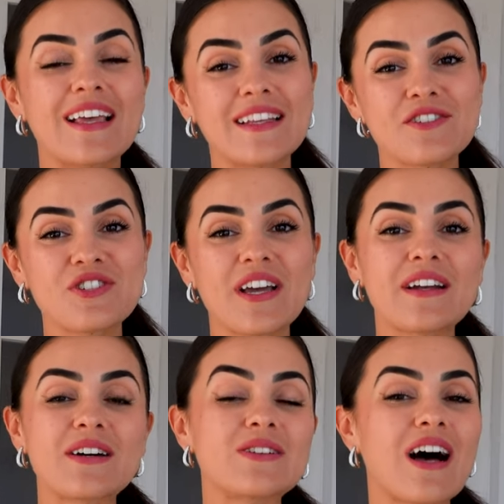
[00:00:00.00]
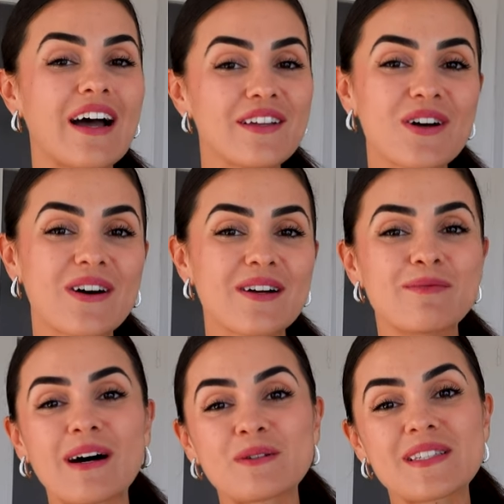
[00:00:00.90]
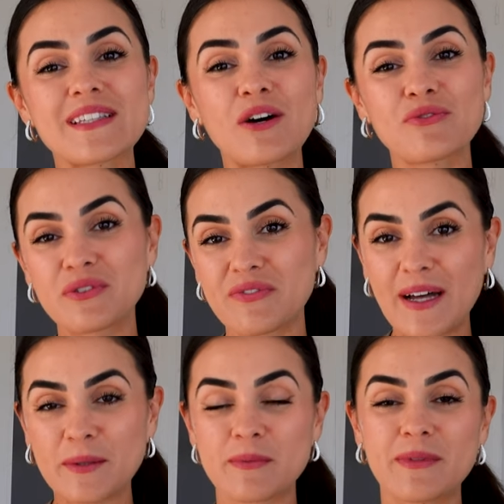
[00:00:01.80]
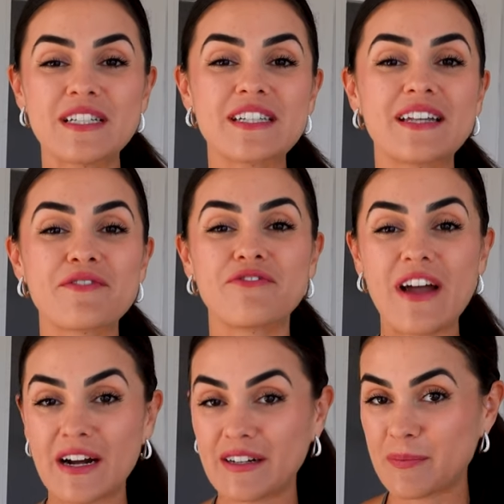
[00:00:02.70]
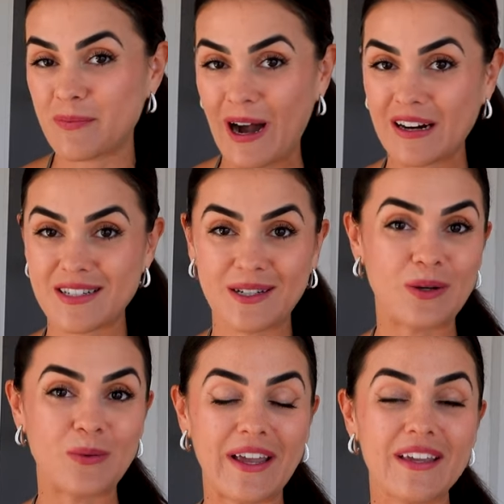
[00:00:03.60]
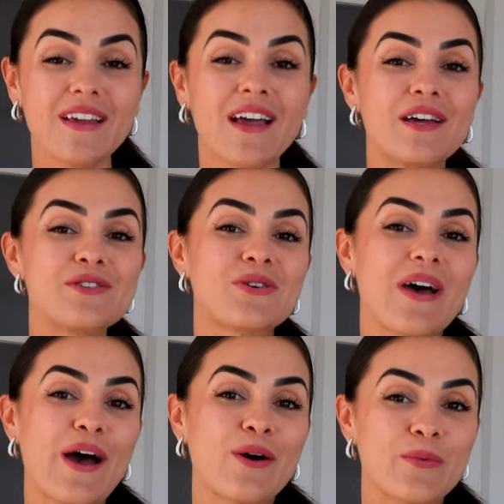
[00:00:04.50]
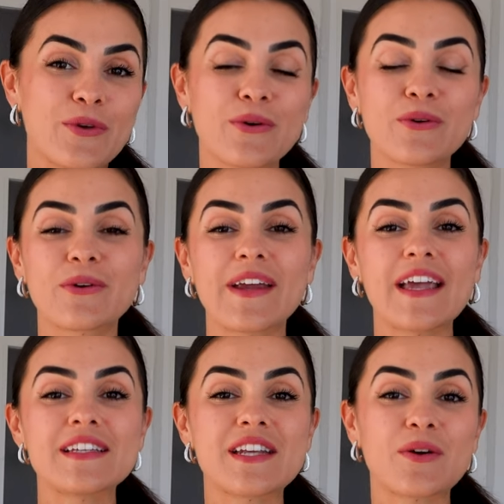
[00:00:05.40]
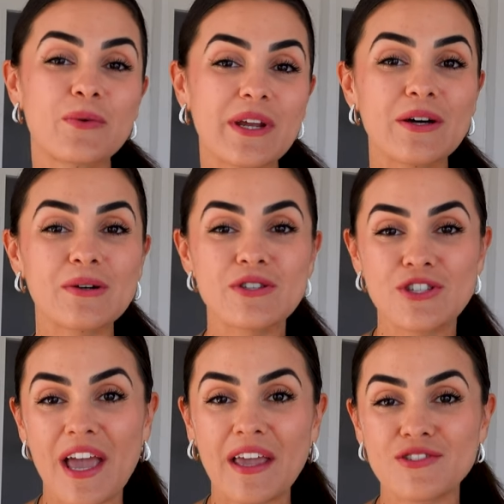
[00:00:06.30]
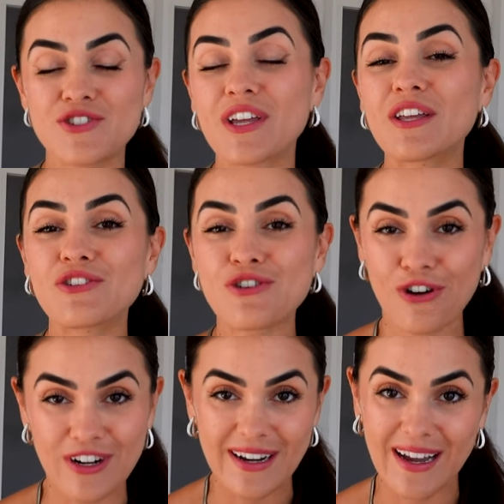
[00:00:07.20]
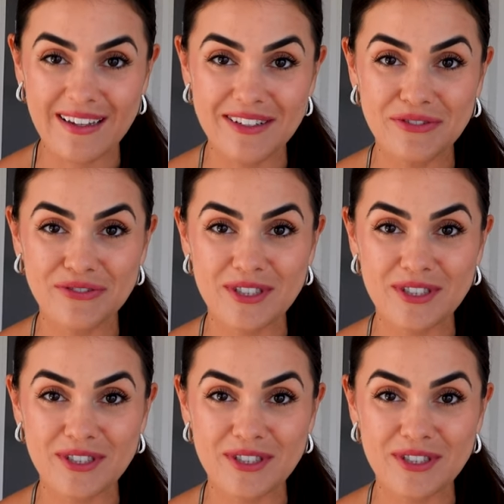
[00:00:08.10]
In this channel, I talk about self-development in a very practical way to help you create a real change in your life.